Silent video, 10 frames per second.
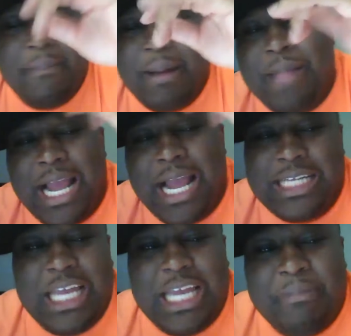my black ass
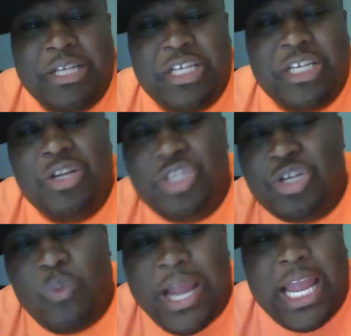got to keep this on to the
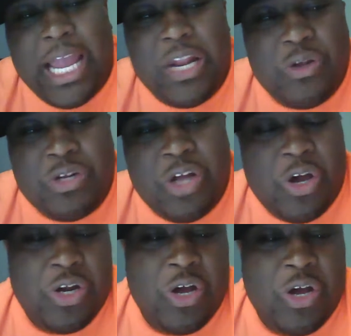weigh-in
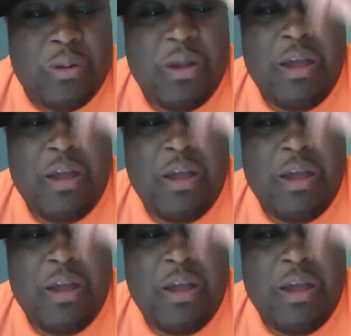on